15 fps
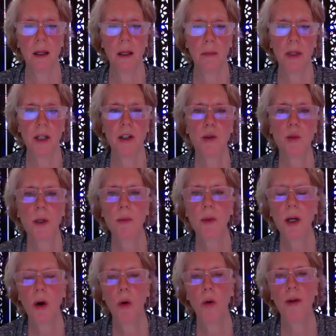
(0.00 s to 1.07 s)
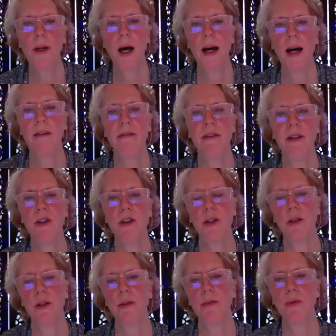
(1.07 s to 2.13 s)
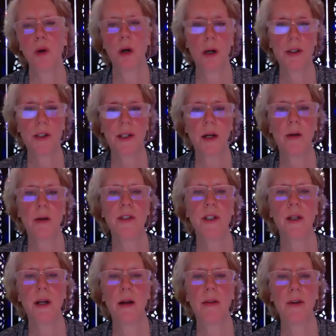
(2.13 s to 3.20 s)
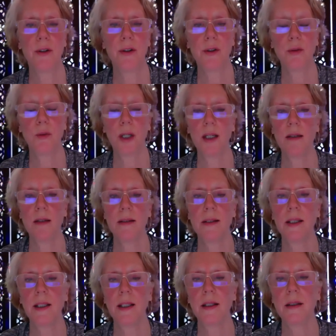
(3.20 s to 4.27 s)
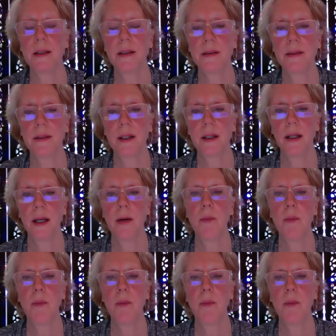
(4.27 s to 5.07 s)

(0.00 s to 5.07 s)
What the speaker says: Because when we hold a high vision for ourselves and others, we can see it and